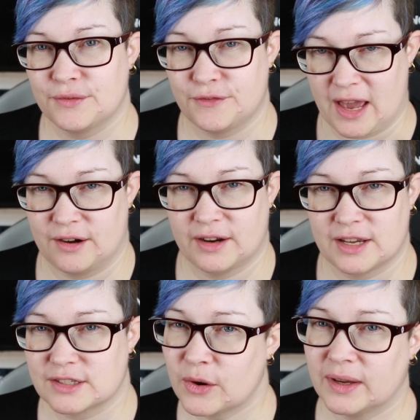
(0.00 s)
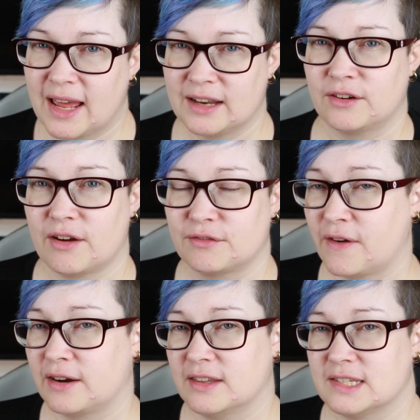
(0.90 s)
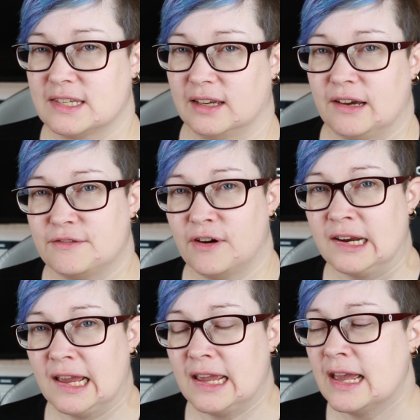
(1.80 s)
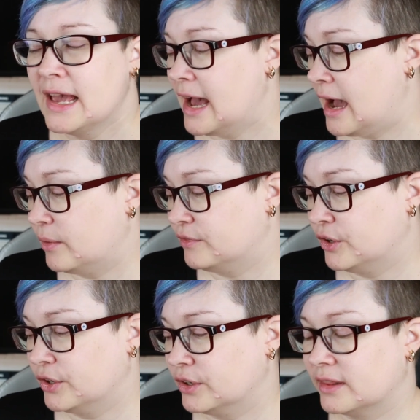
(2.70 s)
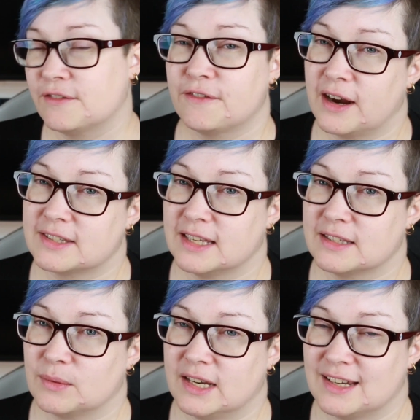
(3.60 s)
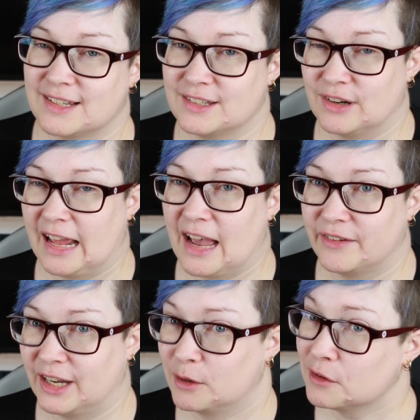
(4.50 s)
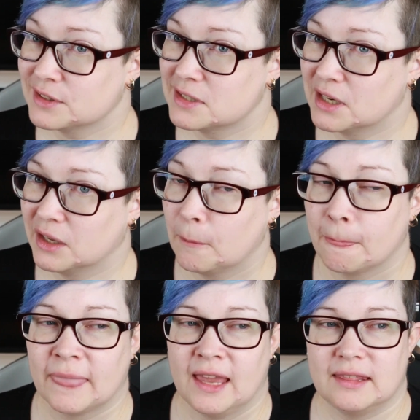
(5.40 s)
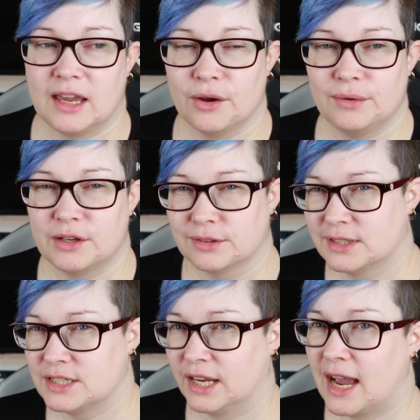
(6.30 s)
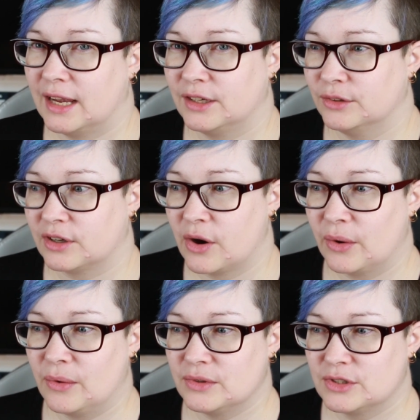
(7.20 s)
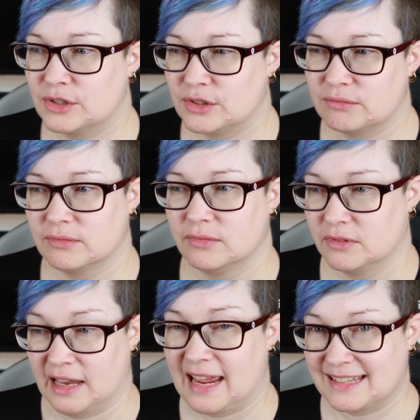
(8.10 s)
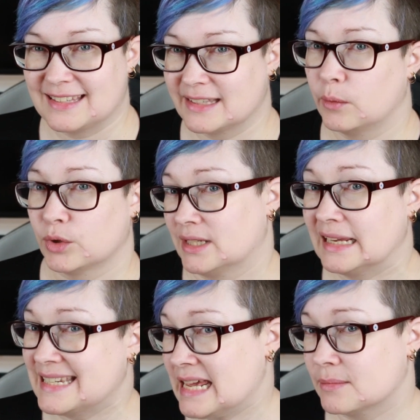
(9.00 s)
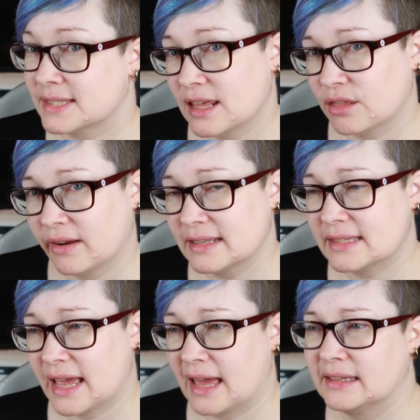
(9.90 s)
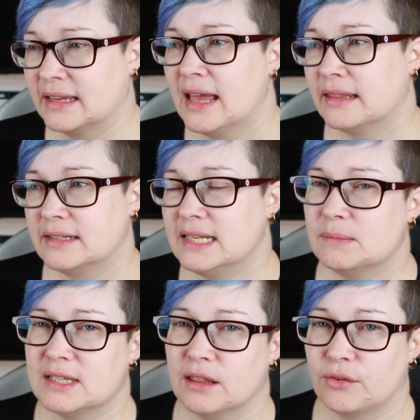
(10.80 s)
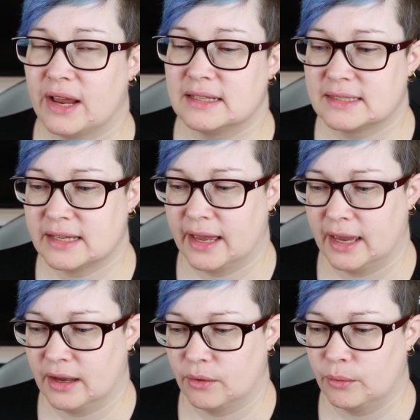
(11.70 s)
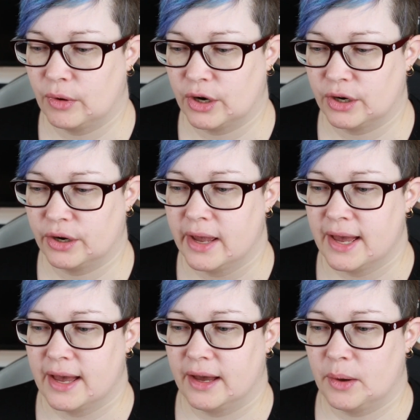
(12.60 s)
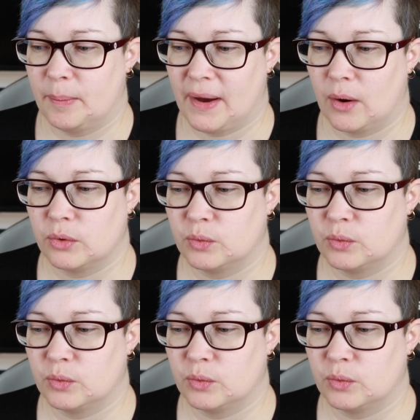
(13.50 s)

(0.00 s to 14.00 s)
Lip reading: fair, a sew and handicraft fair this Friday. However, the fairs in Sweden doesn't really have any cross stitching. The only cross stitching I could go that existed was like DMC threads, and the DMC threads were about